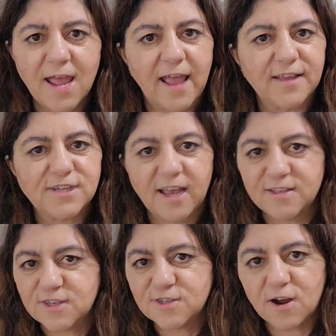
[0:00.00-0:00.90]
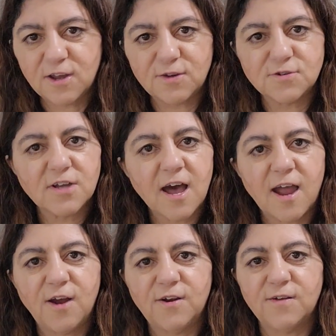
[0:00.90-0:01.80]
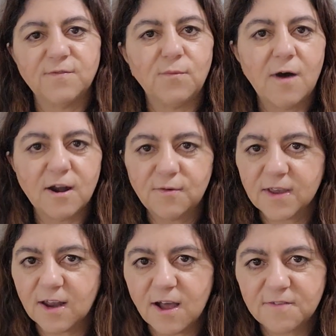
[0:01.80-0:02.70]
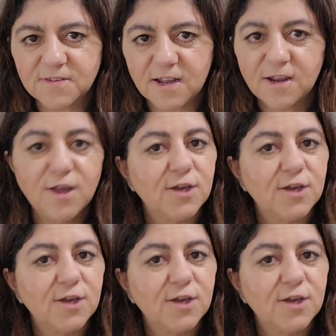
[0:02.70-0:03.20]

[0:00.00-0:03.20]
And chances are you're tired of watering it often,